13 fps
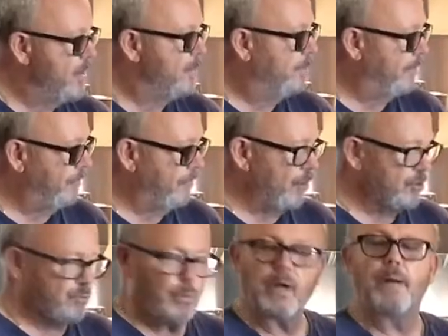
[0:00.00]
But
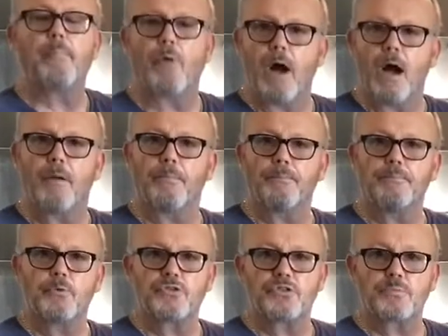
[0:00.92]
first we're gonna brown
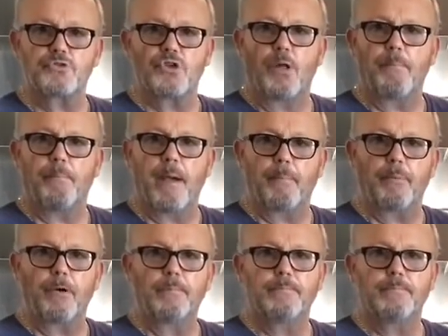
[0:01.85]
with some salt and pepper.